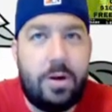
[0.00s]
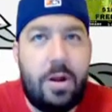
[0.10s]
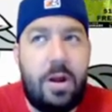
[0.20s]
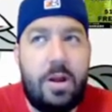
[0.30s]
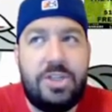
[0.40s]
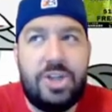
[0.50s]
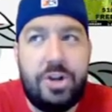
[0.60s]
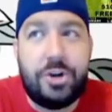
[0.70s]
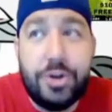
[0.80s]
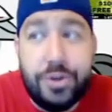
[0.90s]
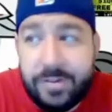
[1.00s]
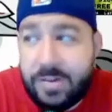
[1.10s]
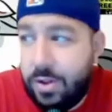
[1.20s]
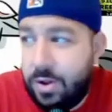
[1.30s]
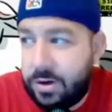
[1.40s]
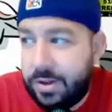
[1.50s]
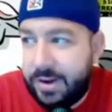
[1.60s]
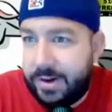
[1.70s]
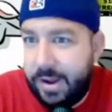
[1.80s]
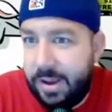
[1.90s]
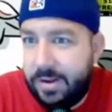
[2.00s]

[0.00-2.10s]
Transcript: for John Gruden's no longer there, right?